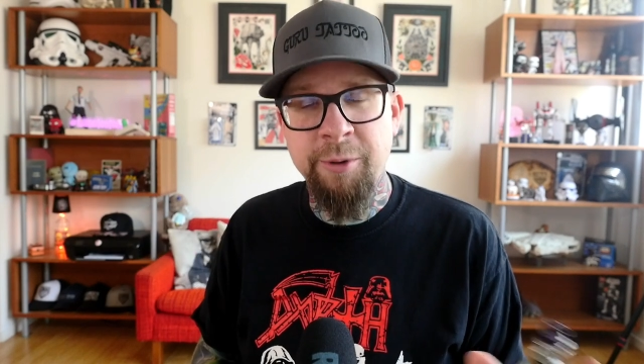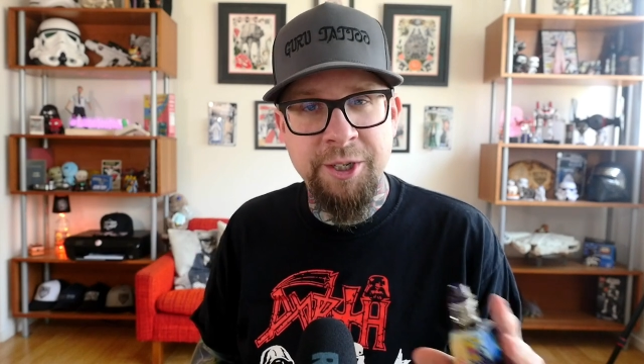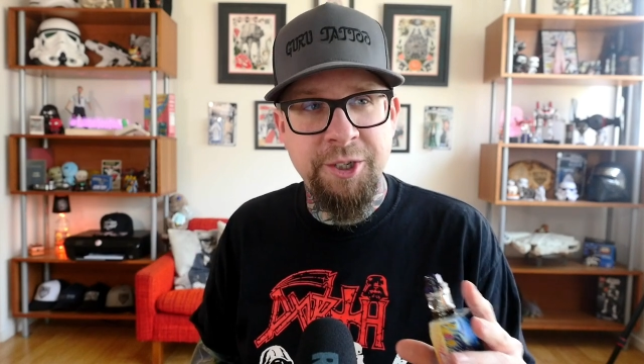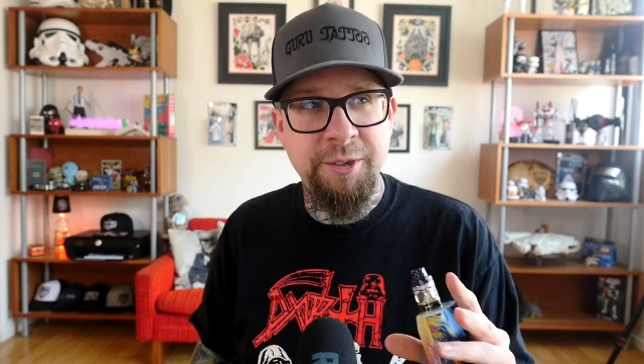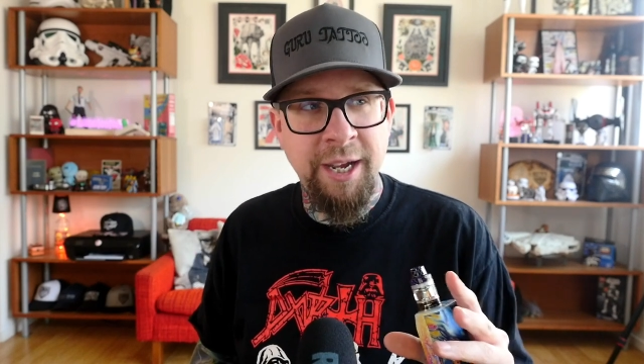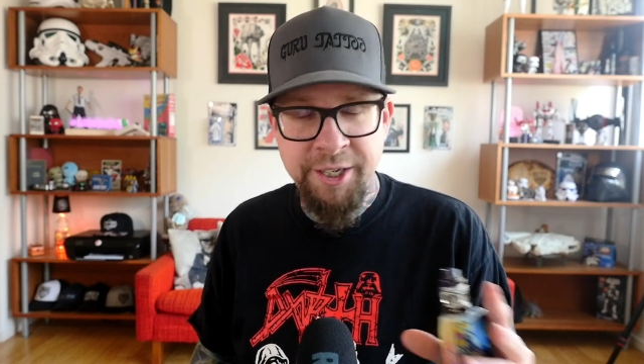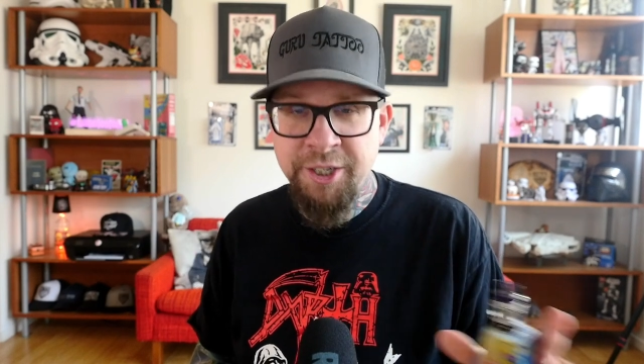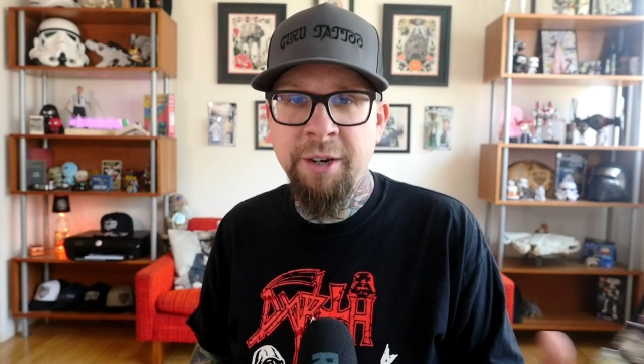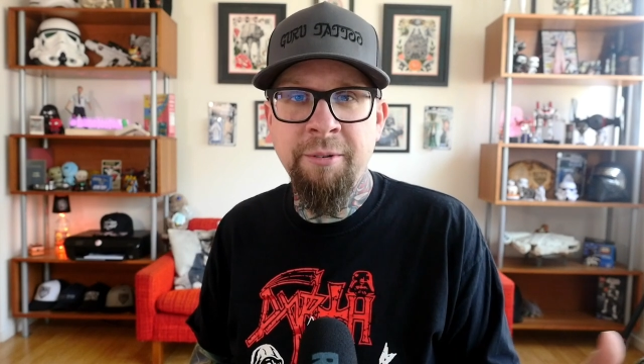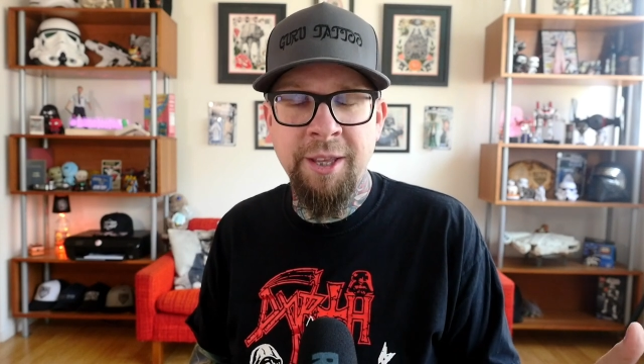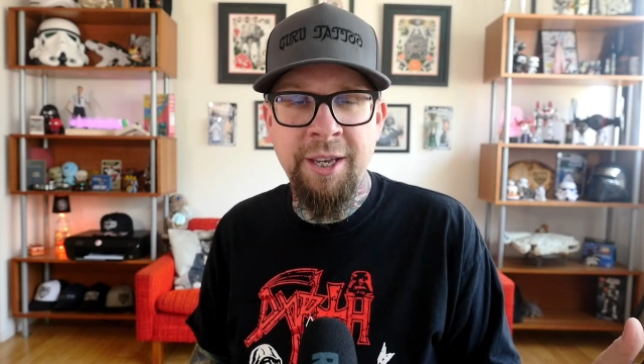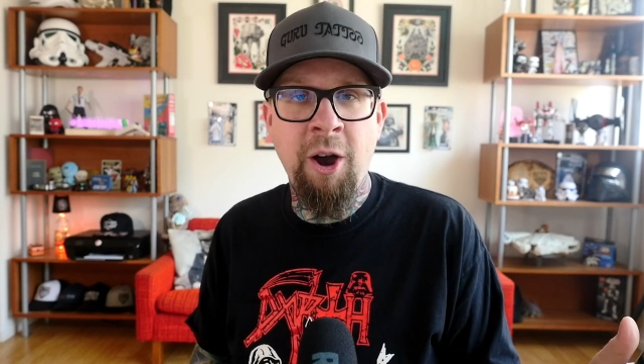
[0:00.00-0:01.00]
which I
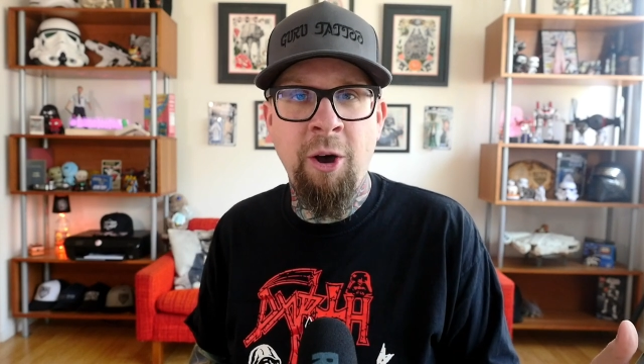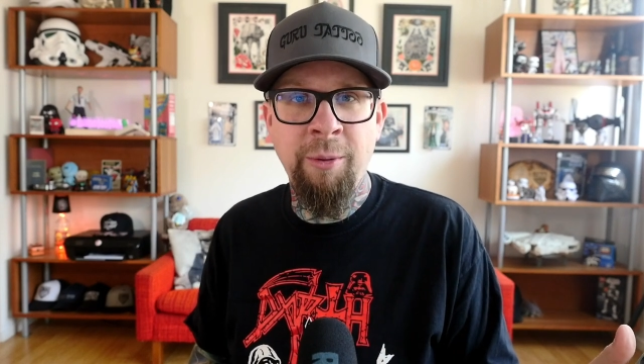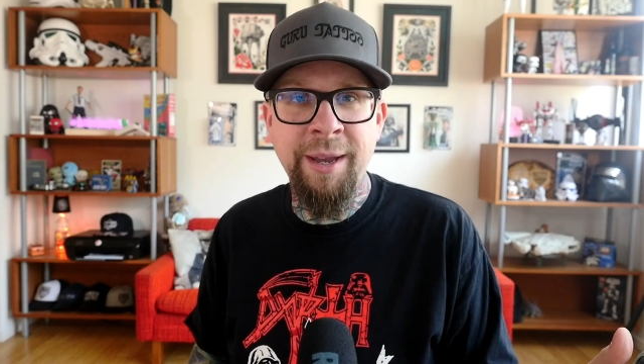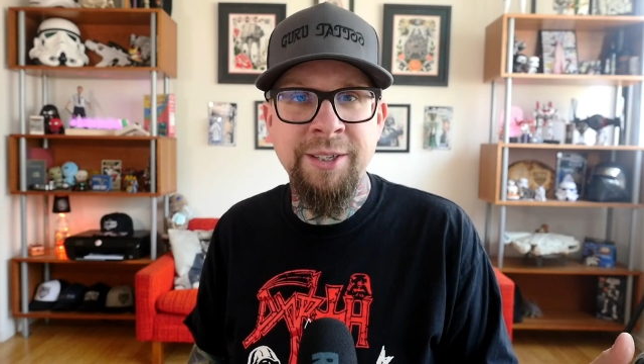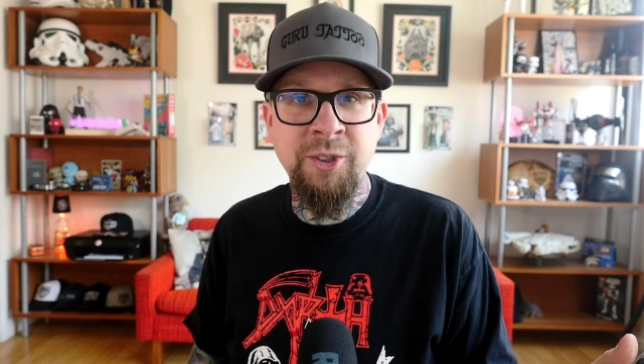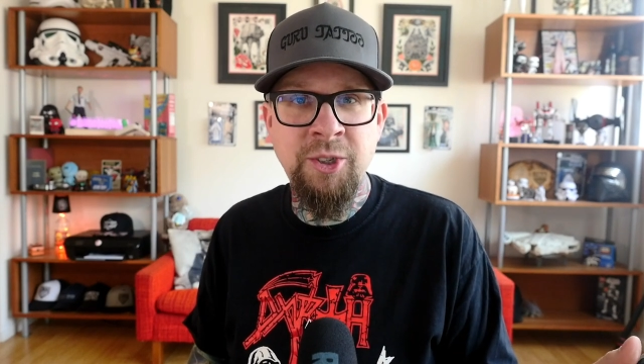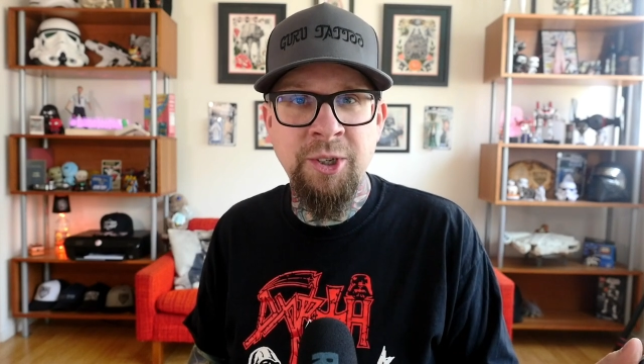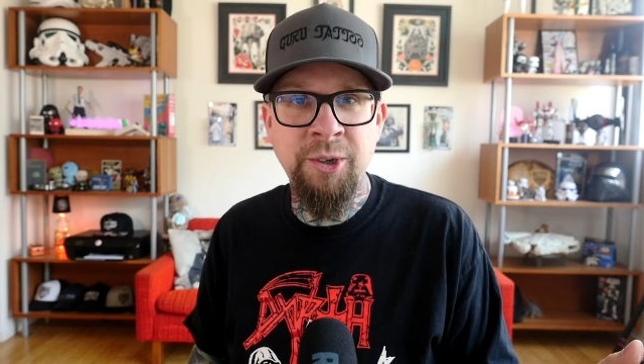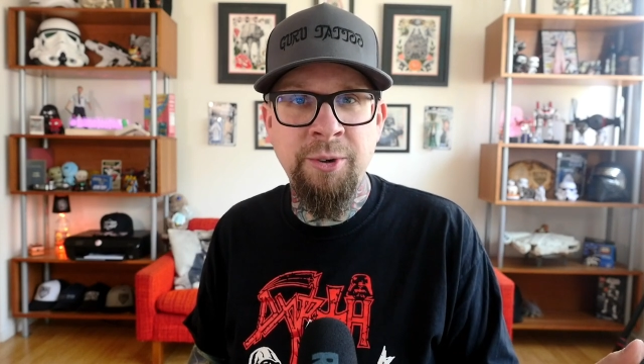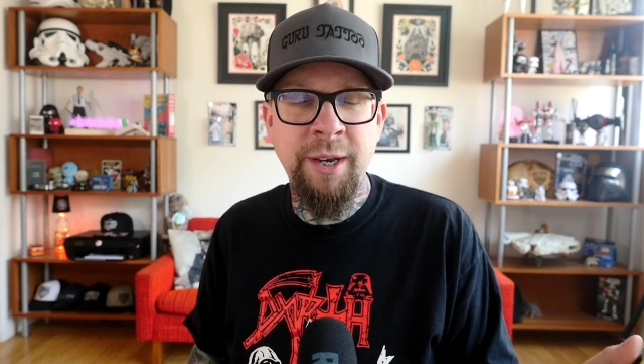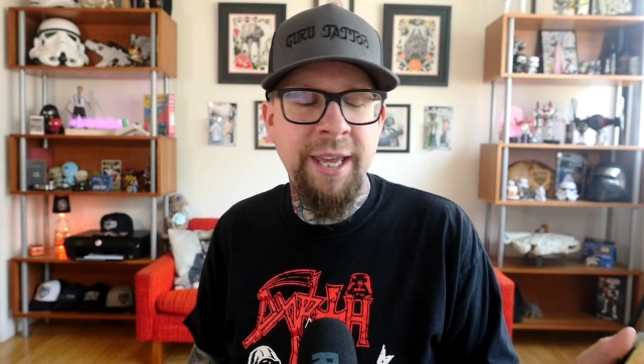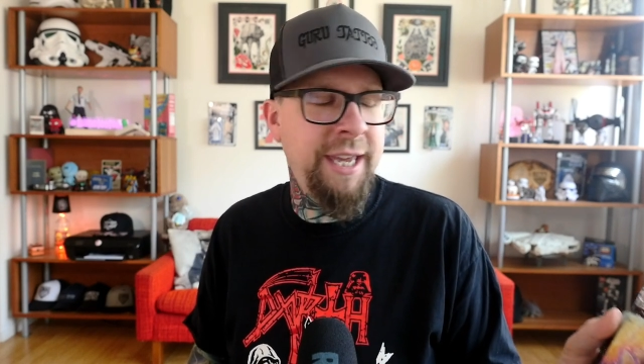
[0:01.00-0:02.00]
generally always do,